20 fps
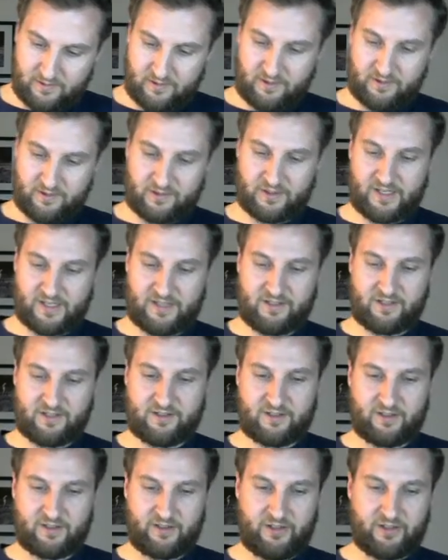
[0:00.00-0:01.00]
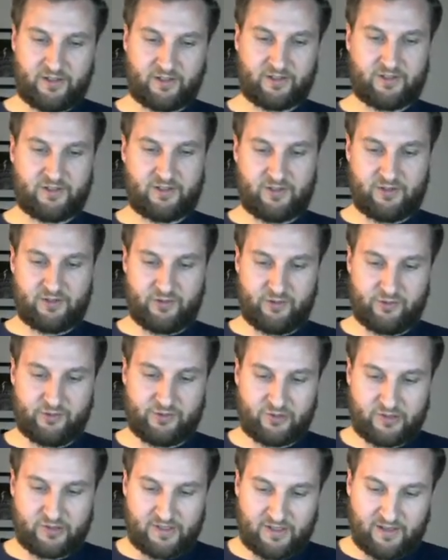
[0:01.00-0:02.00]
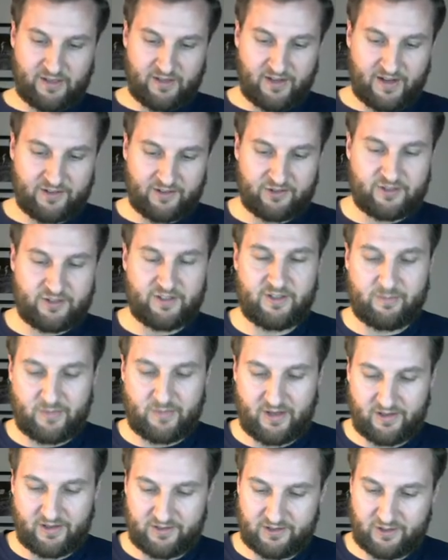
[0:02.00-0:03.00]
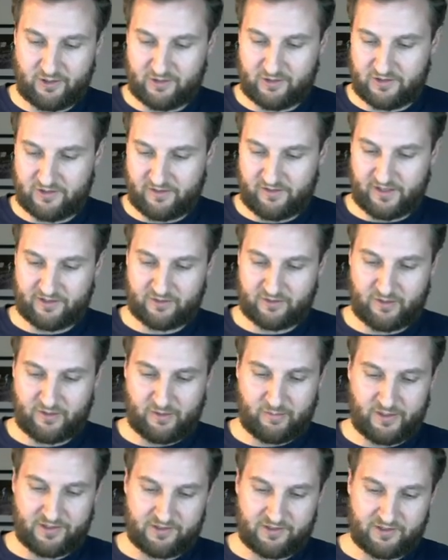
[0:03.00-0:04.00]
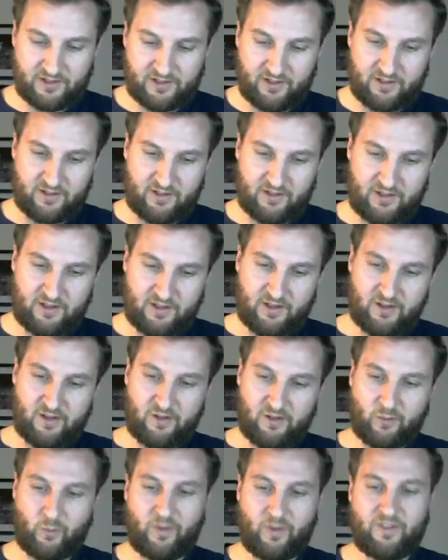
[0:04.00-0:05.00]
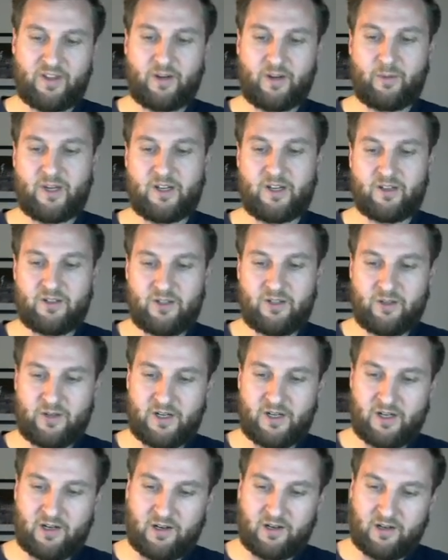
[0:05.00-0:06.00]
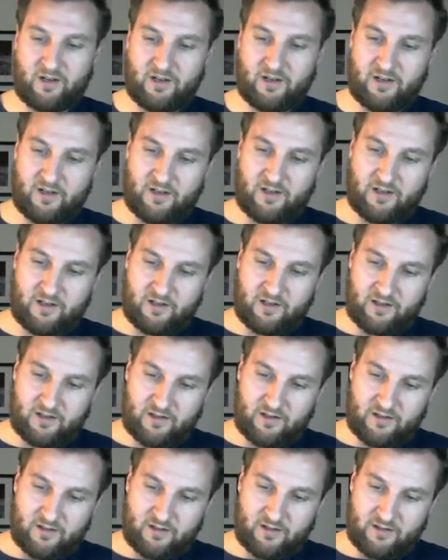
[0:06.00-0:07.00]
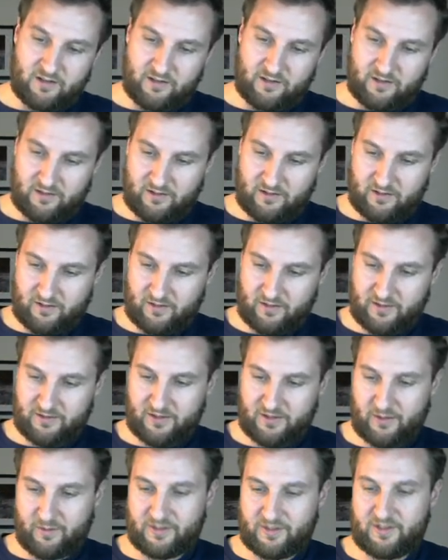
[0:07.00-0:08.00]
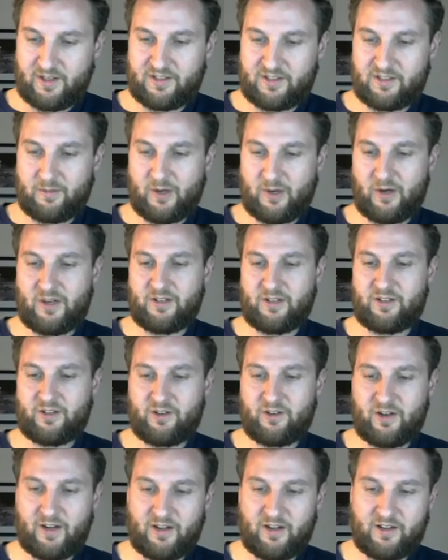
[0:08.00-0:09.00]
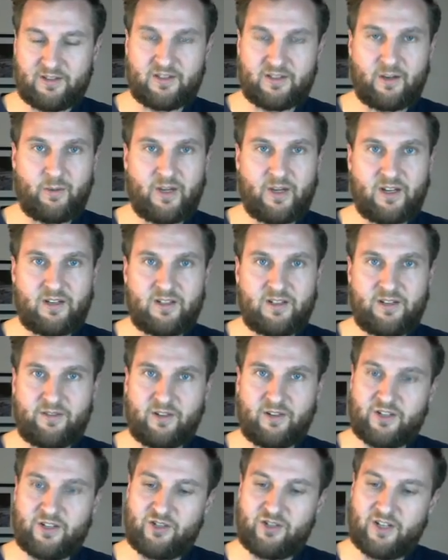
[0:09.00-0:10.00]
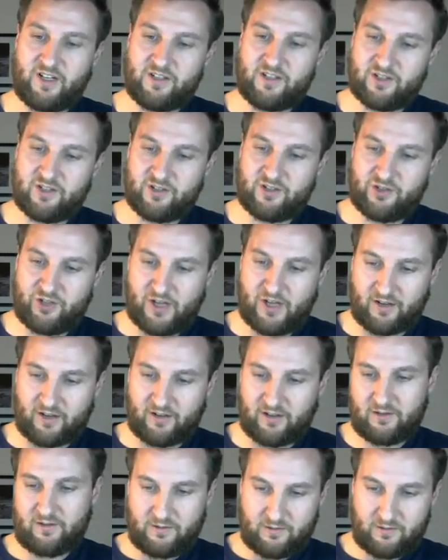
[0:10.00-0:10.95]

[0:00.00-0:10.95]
So that doesn't look too tricky, actually. Minus cos of x squared plus c. One thing we can do here that's always nice about integrating is that we can differentiate to check.